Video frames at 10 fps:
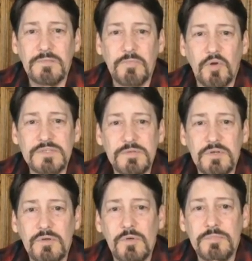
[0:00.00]

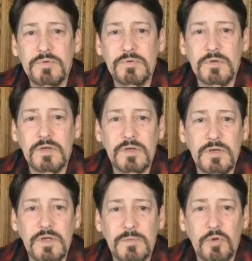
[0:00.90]
Borispil
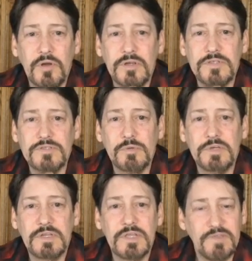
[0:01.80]
Airport is open
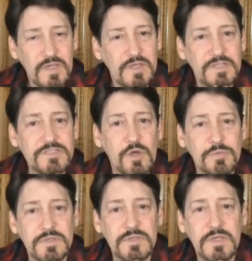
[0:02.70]
in Kyiv. Yeah, it is
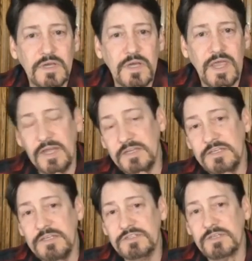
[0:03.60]
open. And it
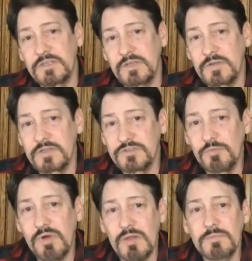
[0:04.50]
is. There's no
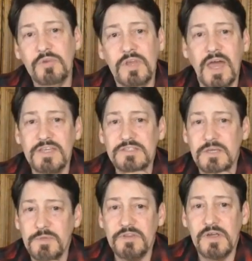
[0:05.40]
problem with guys
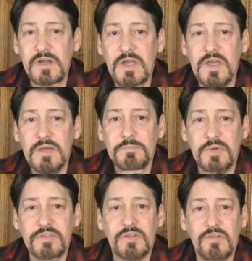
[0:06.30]
coming there,
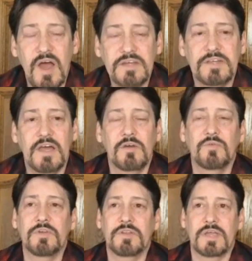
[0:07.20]
but the
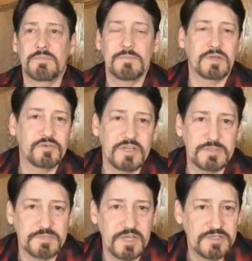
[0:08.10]
lockdown with like public
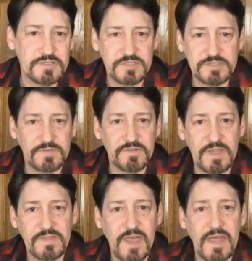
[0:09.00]
transportation and stuff
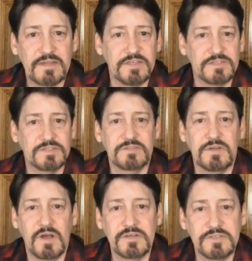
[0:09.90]
like that is
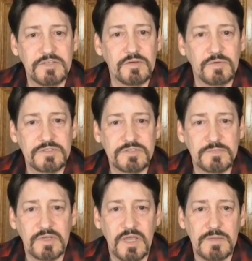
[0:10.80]
hard to deal with
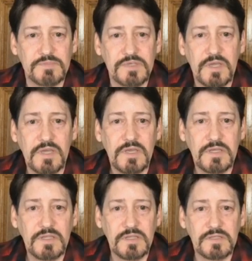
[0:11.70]
sometimes
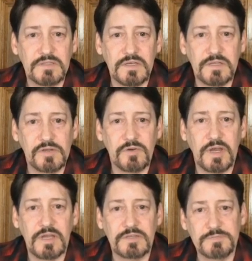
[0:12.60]
in
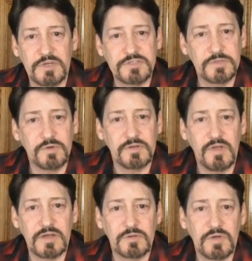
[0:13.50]
Ukraine, especially where
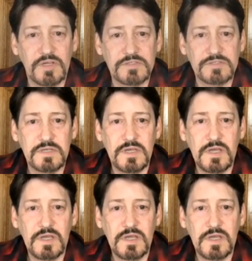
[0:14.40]
Lana was.